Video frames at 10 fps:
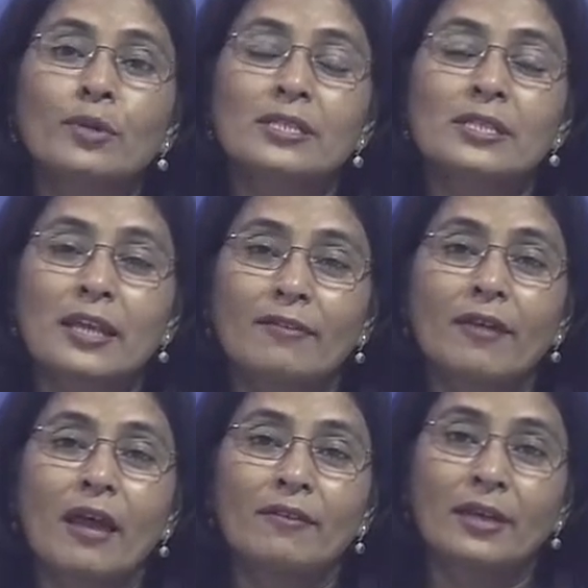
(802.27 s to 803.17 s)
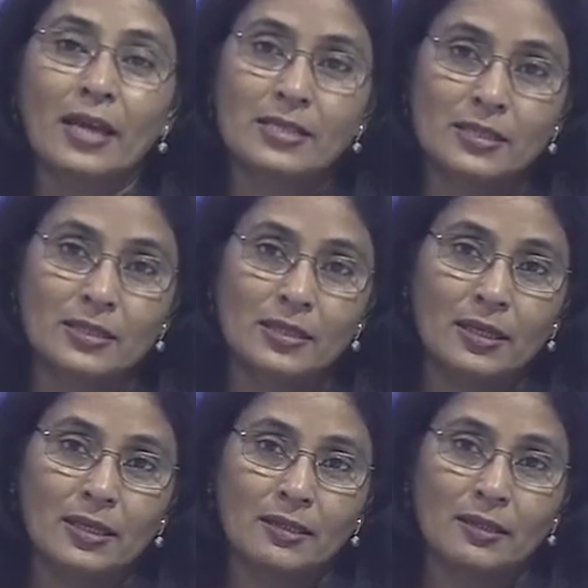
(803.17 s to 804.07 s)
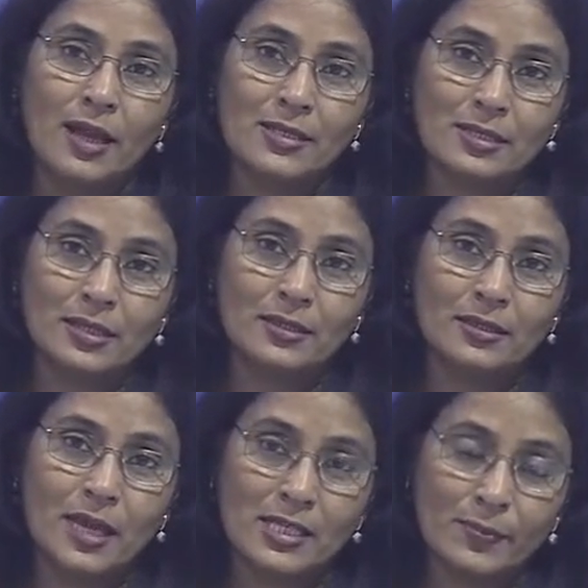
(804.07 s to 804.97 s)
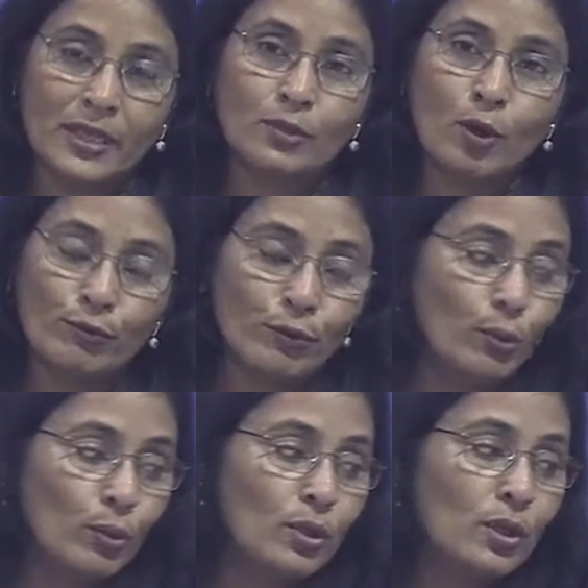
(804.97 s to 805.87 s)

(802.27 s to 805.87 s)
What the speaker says: safe haven asset aspect of gold.